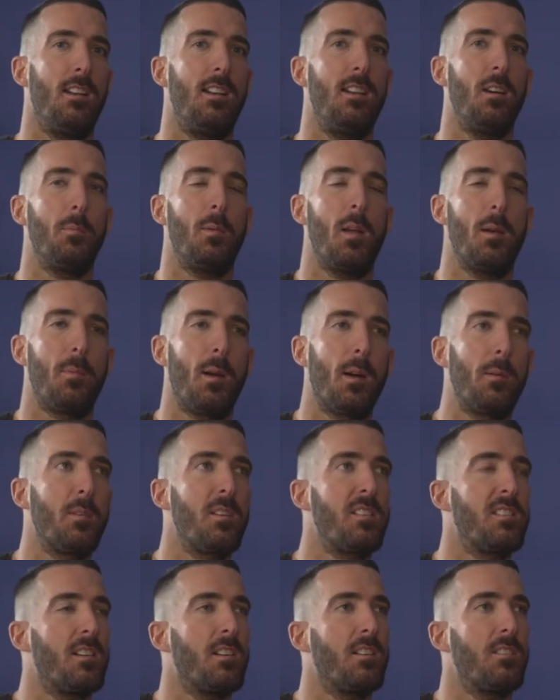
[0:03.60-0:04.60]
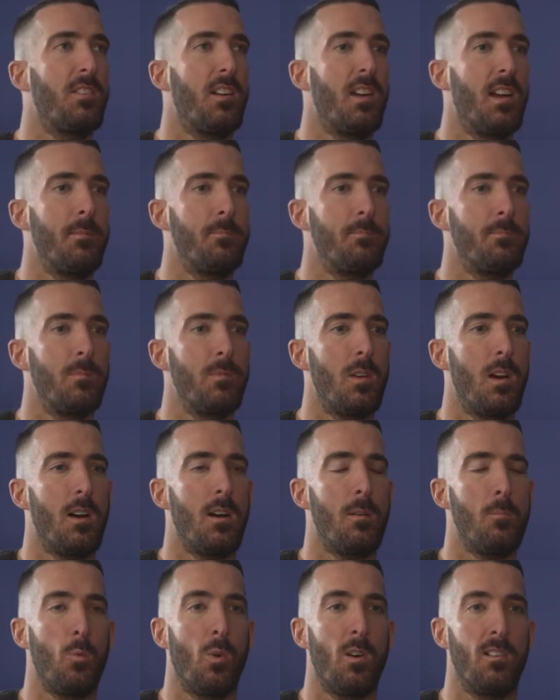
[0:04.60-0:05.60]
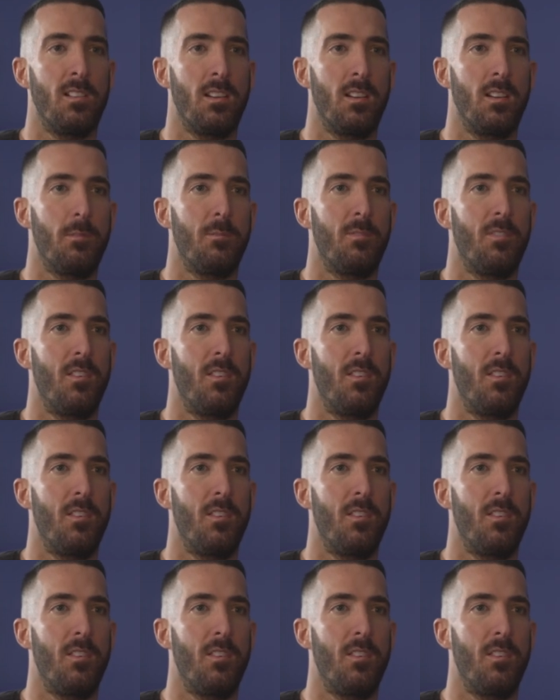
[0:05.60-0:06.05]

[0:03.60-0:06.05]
little bit about myself. I'm Warren, I'm